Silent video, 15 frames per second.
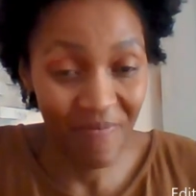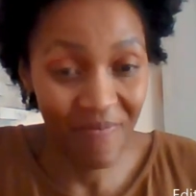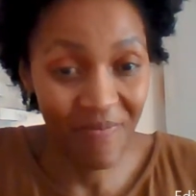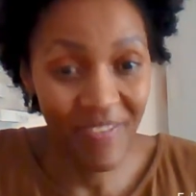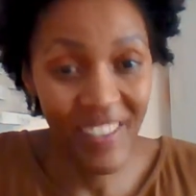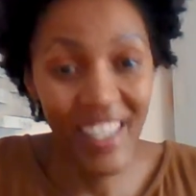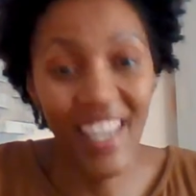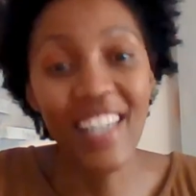
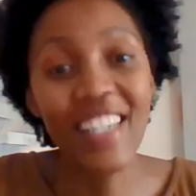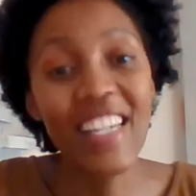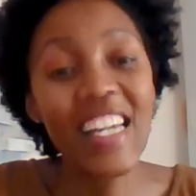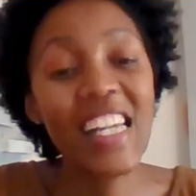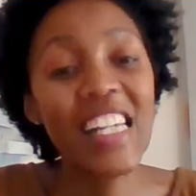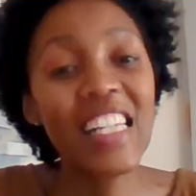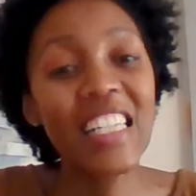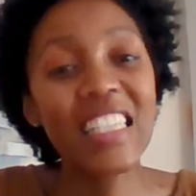It is
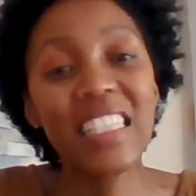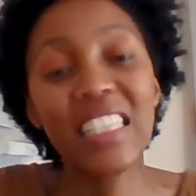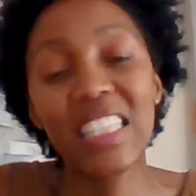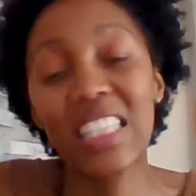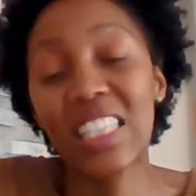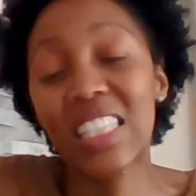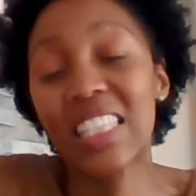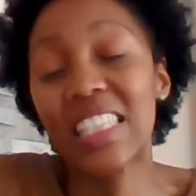
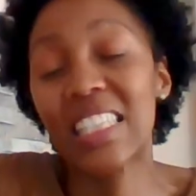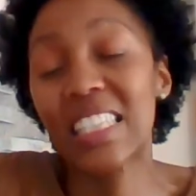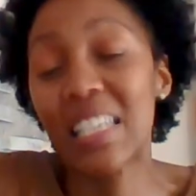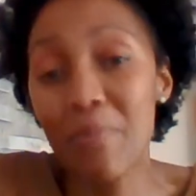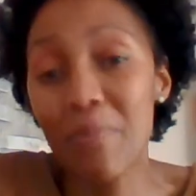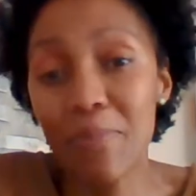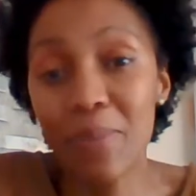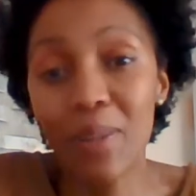simple
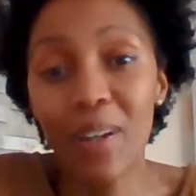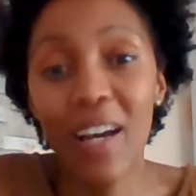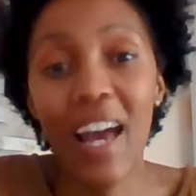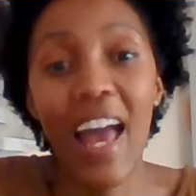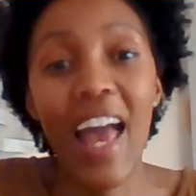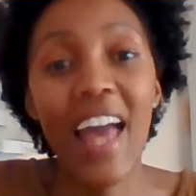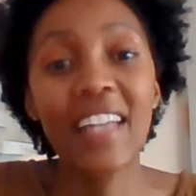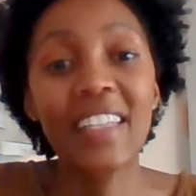and
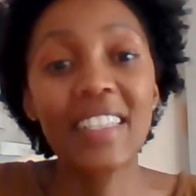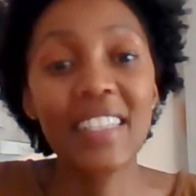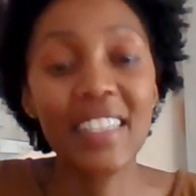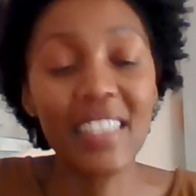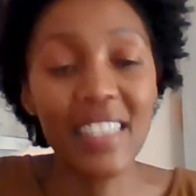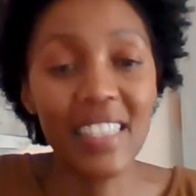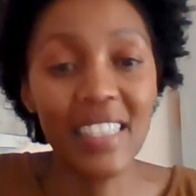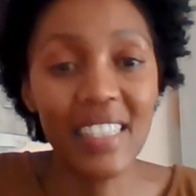
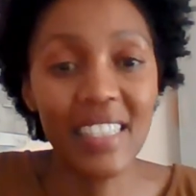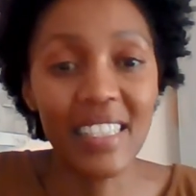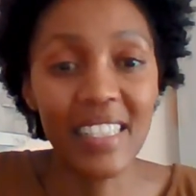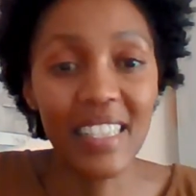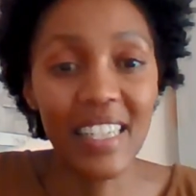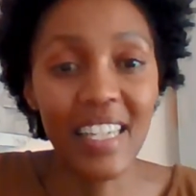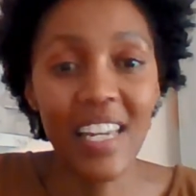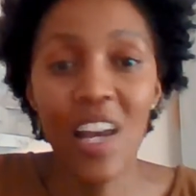easy.
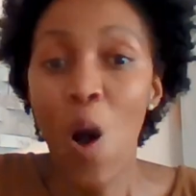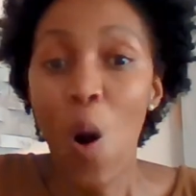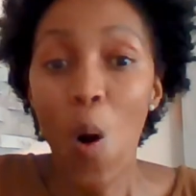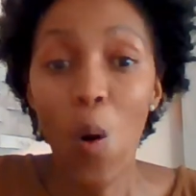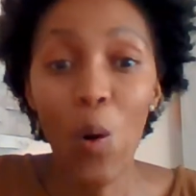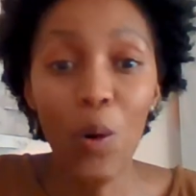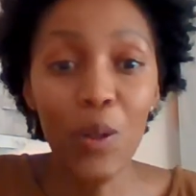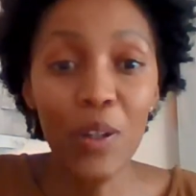All you
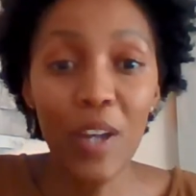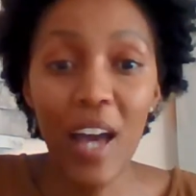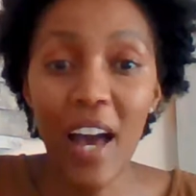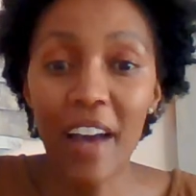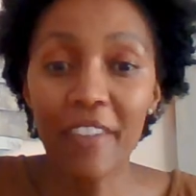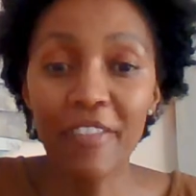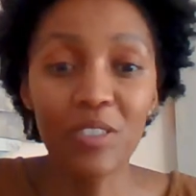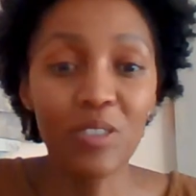have to
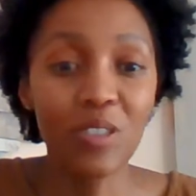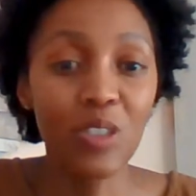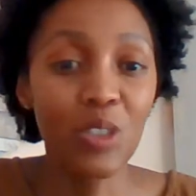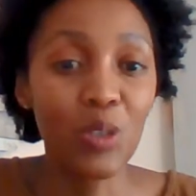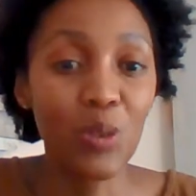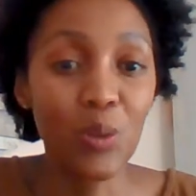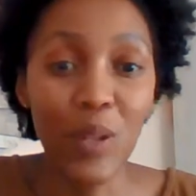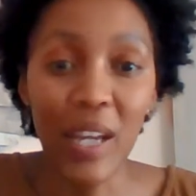do
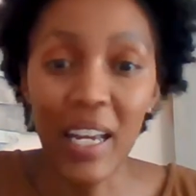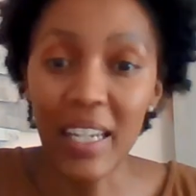is,